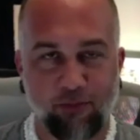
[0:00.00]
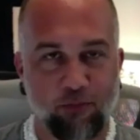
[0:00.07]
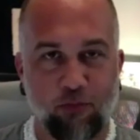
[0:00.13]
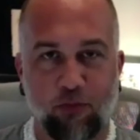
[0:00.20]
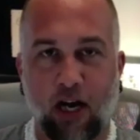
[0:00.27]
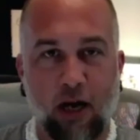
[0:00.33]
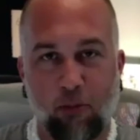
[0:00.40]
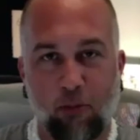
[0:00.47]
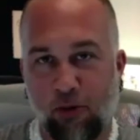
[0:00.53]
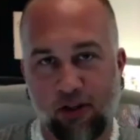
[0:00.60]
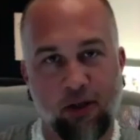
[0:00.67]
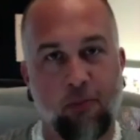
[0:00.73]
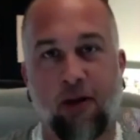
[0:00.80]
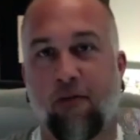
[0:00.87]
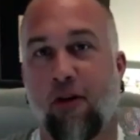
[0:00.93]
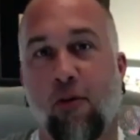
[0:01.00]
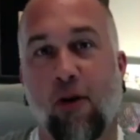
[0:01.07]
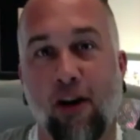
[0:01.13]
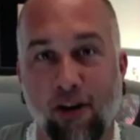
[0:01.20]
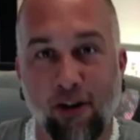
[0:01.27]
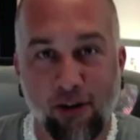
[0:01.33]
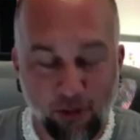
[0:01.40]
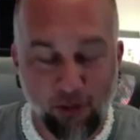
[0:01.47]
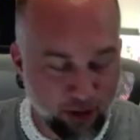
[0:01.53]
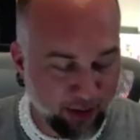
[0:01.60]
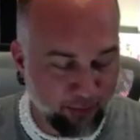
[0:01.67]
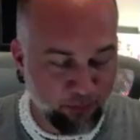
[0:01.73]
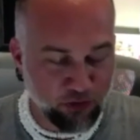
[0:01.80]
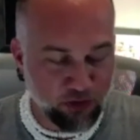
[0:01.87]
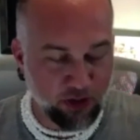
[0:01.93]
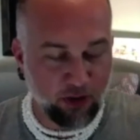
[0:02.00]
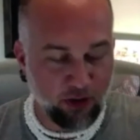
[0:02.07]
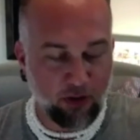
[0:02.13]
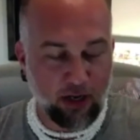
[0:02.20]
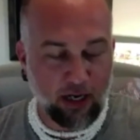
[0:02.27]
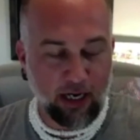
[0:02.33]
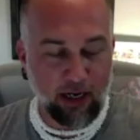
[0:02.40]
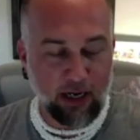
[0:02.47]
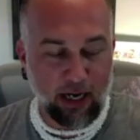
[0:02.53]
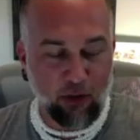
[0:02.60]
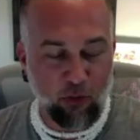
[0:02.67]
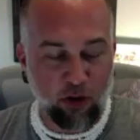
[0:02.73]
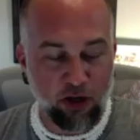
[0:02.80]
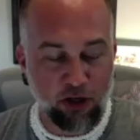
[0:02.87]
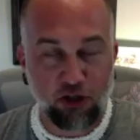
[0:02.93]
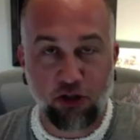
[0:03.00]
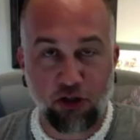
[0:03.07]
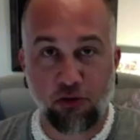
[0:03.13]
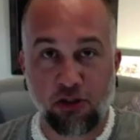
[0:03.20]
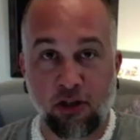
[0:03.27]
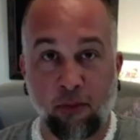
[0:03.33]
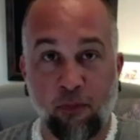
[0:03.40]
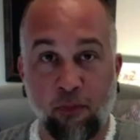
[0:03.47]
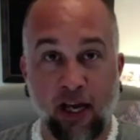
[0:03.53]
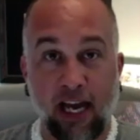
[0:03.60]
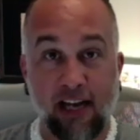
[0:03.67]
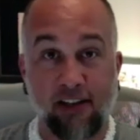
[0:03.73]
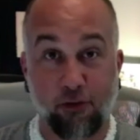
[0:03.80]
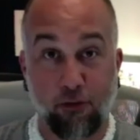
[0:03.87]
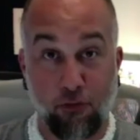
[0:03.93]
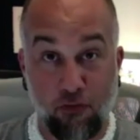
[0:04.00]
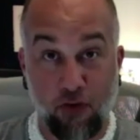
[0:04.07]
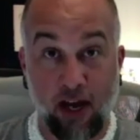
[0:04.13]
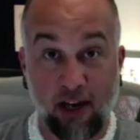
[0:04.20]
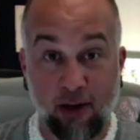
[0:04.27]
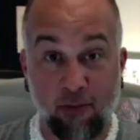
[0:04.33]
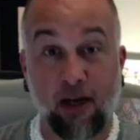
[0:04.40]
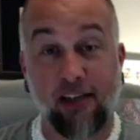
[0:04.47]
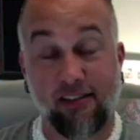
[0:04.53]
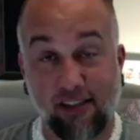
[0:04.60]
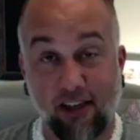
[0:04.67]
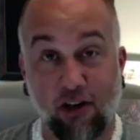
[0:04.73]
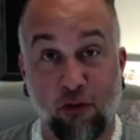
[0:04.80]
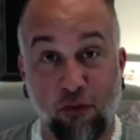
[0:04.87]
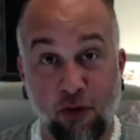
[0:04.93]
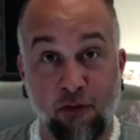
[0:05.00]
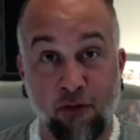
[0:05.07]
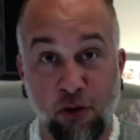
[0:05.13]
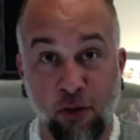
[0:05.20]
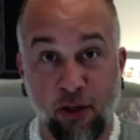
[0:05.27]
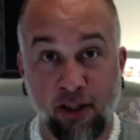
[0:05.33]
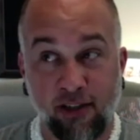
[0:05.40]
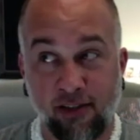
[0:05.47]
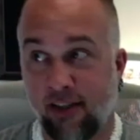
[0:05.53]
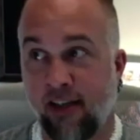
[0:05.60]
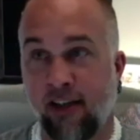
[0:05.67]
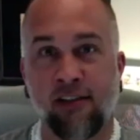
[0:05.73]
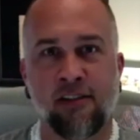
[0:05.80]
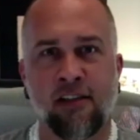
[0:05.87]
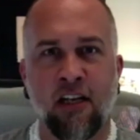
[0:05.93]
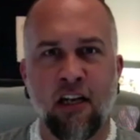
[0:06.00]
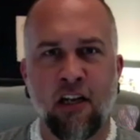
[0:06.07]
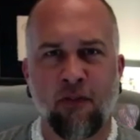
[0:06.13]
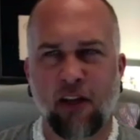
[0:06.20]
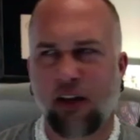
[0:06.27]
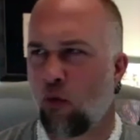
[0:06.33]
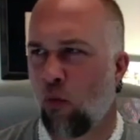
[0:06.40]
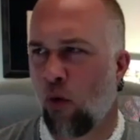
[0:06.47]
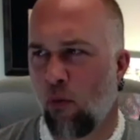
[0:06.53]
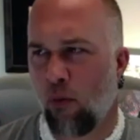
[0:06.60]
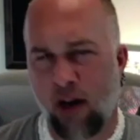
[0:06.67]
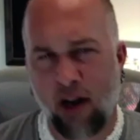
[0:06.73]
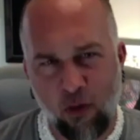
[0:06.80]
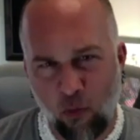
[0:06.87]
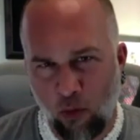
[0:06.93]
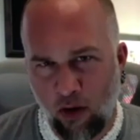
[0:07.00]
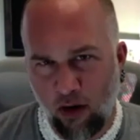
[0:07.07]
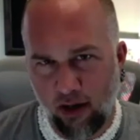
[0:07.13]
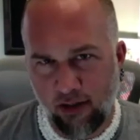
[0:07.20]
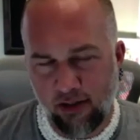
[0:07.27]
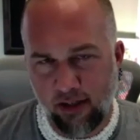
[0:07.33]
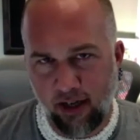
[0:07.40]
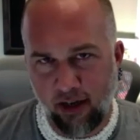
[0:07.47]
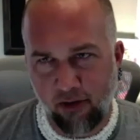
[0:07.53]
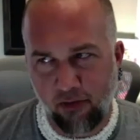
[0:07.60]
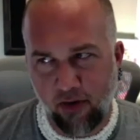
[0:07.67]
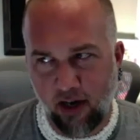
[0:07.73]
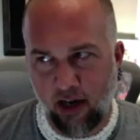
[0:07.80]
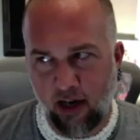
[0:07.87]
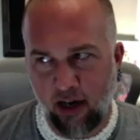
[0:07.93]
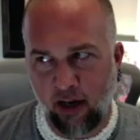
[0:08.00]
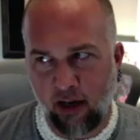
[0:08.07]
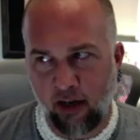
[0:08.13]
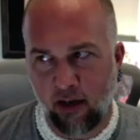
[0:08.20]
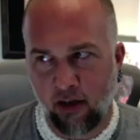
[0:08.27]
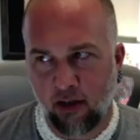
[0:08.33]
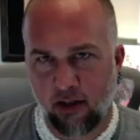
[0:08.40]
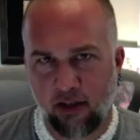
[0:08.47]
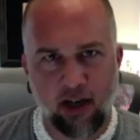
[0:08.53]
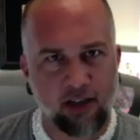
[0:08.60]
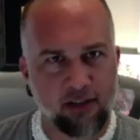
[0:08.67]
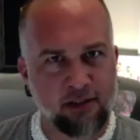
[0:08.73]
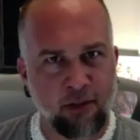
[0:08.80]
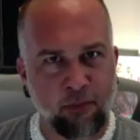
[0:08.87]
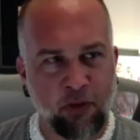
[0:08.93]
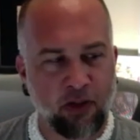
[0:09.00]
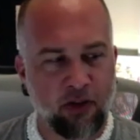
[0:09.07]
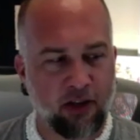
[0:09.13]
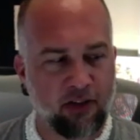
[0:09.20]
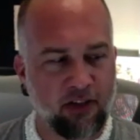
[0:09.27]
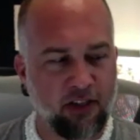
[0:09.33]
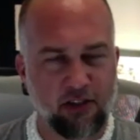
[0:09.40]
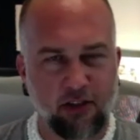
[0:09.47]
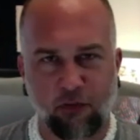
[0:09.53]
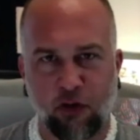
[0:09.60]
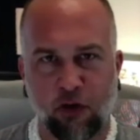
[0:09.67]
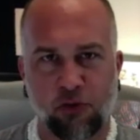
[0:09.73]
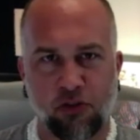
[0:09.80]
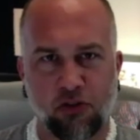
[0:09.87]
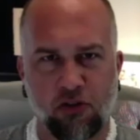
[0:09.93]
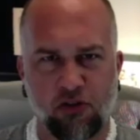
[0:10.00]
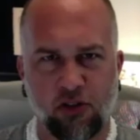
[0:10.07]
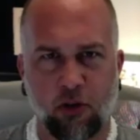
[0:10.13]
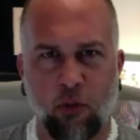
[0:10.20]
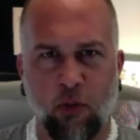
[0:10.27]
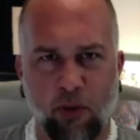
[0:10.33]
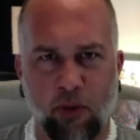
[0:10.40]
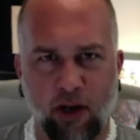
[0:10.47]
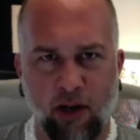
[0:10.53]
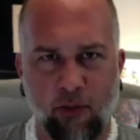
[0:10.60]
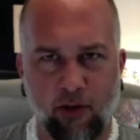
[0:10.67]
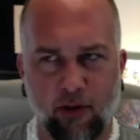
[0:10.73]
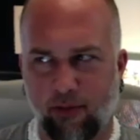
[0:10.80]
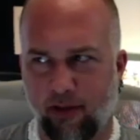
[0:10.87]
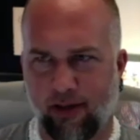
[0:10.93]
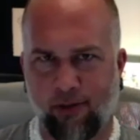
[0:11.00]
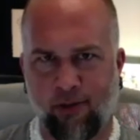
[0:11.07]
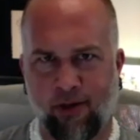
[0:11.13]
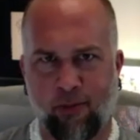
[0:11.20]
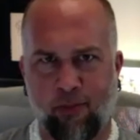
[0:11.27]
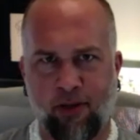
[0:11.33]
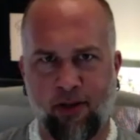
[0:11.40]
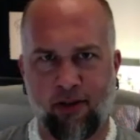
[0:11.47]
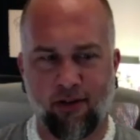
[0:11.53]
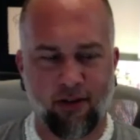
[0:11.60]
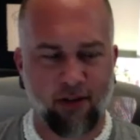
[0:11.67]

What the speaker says: I'll put them everywhere, right? So I wanted to do something as a fan myself of doing these things. That like, what would I want if I got something like this? If there was a series like, what would I want? I want a pin.